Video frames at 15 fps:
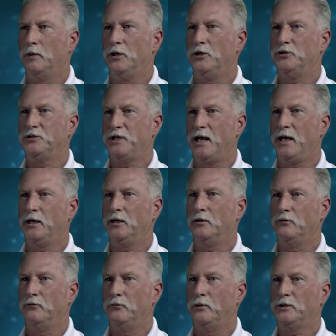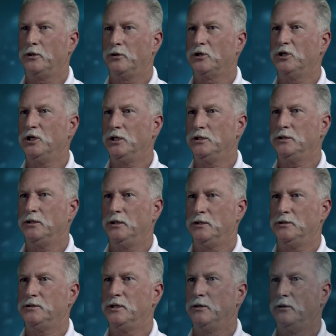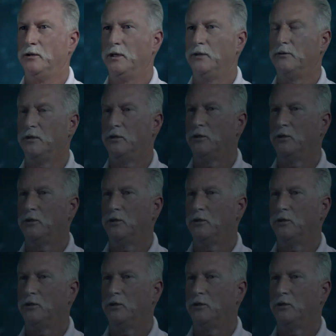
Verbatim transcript: understanding of what their condition is underneath the